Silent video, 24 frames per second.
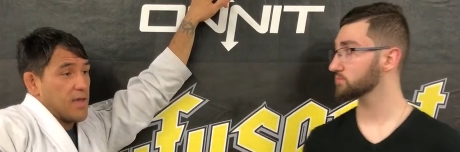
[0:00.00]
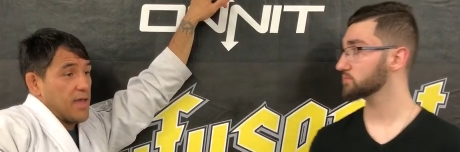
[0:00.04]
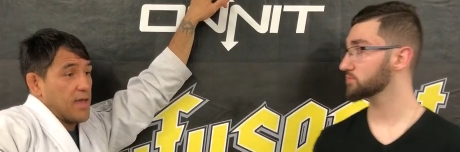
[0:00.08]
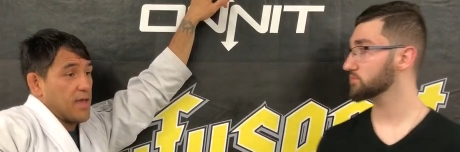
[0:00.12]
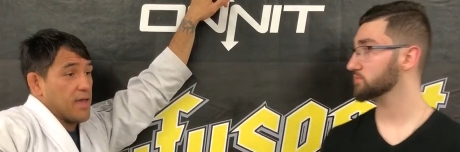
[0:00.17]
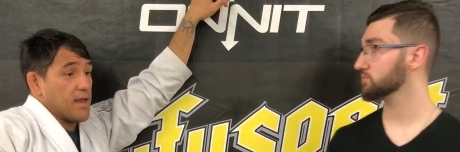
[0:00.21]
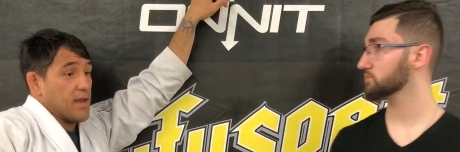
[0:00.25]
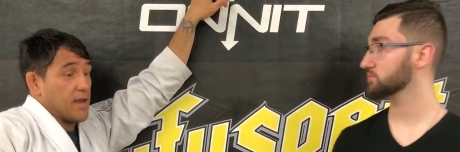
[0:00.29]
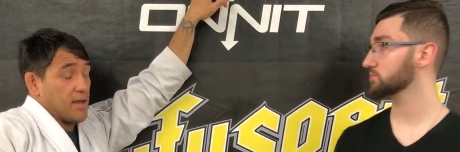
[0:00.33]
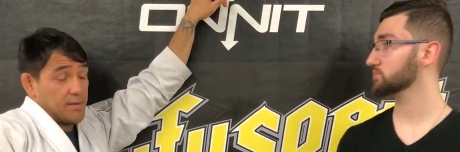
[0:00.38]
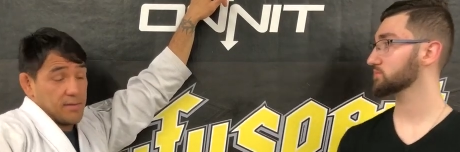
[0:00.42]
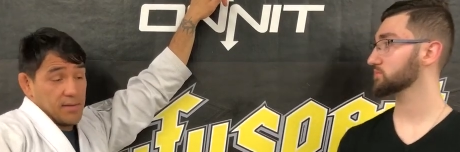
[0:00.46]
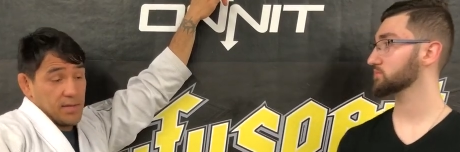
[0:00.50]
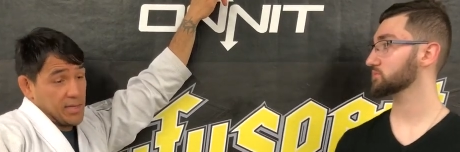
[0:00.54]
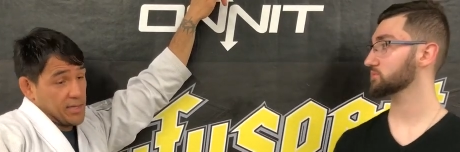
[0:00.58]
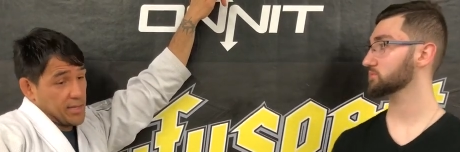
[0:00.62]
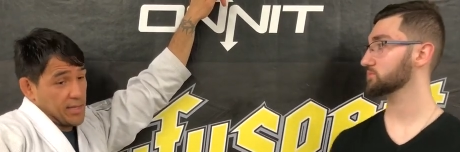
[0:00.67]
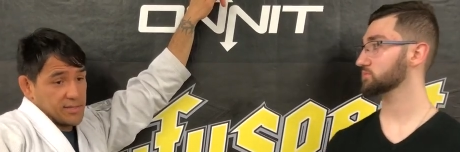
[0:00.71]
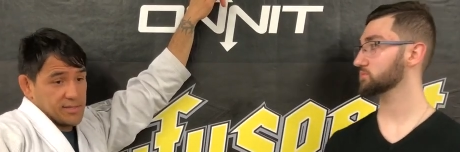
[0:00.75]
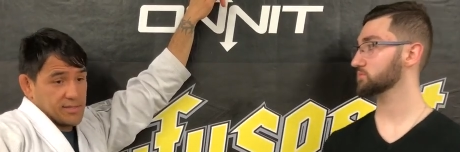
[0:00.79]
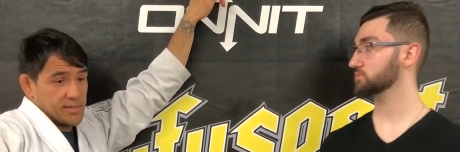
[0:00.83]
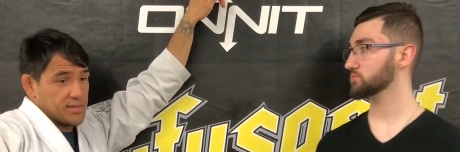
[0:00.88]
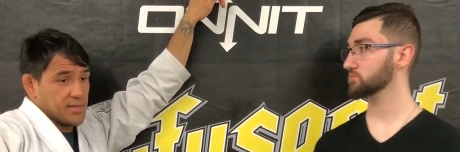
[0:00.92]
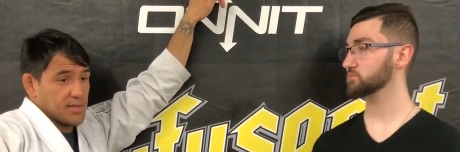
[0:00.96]
Speaker 1: and I,
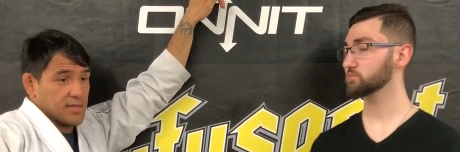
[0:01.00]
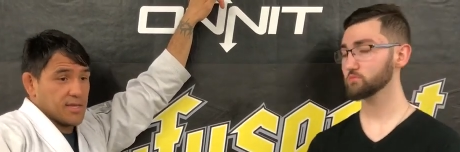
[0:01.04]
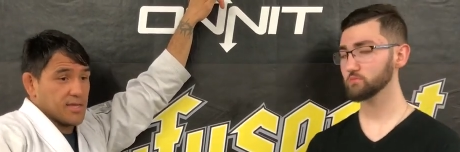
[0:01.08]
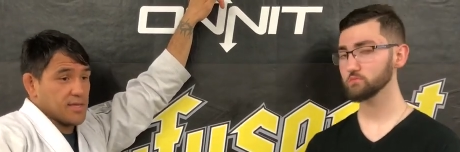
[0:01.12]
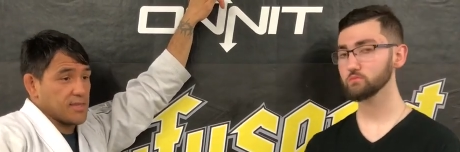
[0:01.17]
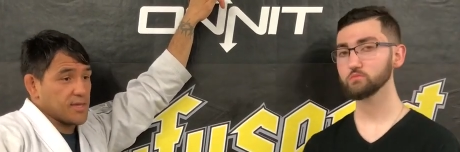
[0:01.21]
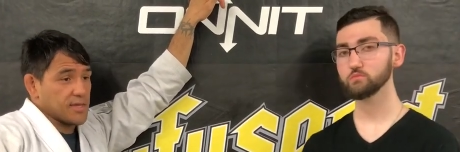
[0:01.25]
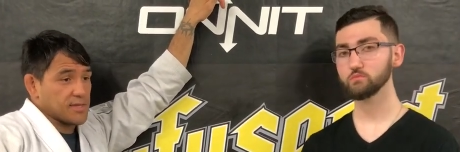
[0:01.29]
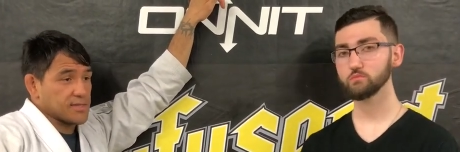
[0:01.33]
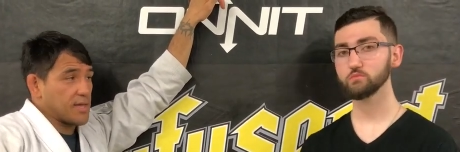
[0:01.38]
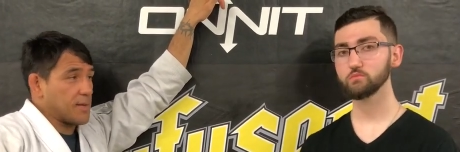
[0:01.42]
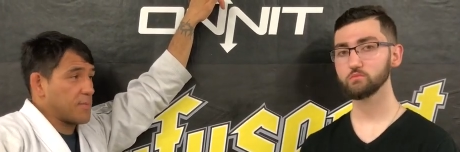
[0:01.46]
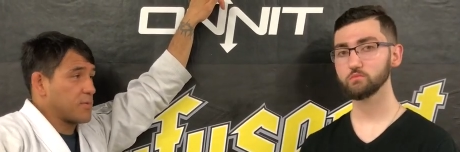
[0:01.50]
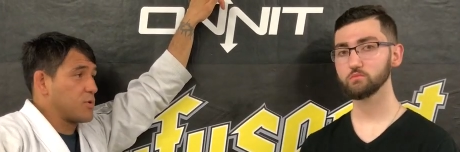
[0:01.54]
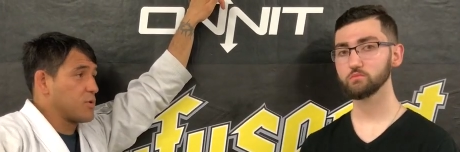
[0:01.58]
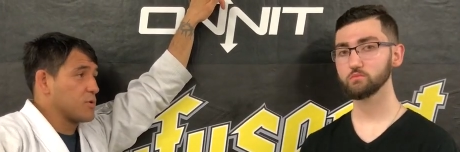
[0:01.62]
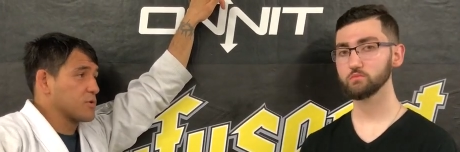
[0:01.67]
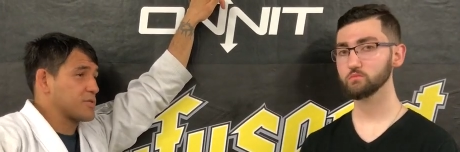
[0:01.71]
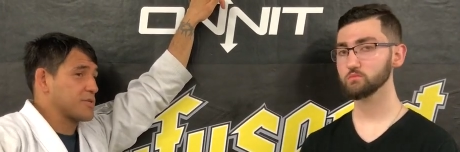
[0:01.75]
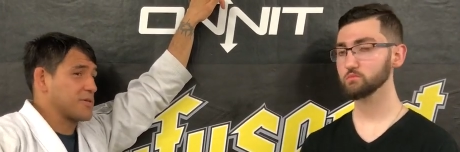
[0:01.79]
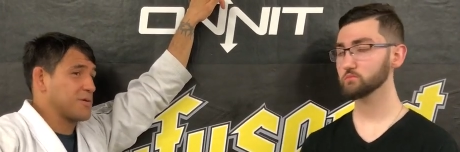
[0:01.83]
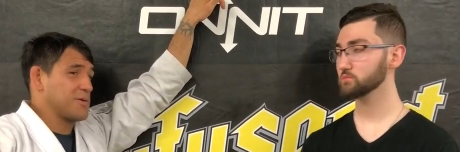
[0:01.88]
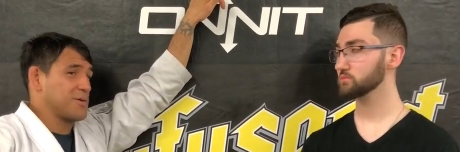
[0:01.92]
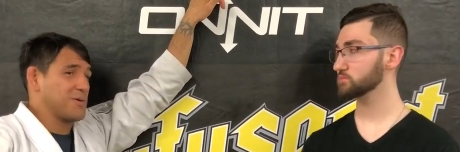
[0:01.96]
I like to think he thinks I'm
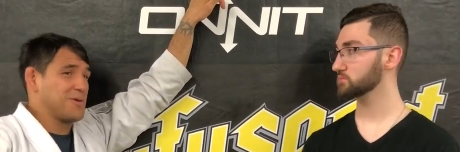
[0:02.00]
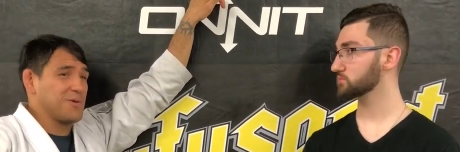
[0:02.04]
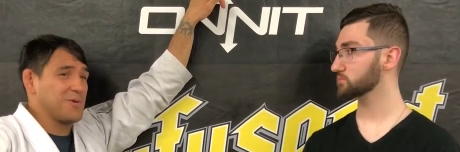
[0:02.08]
cool too.